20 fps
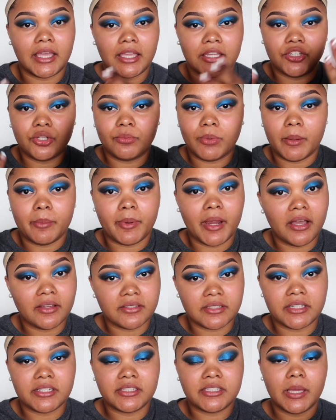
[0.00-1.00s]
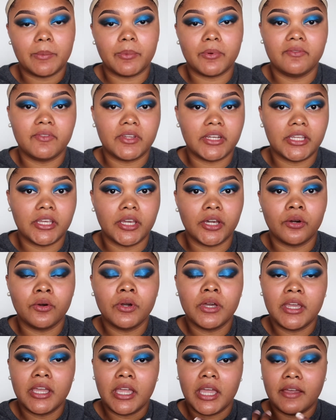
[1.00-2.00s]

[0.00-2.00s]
I can do my brows in a separate video.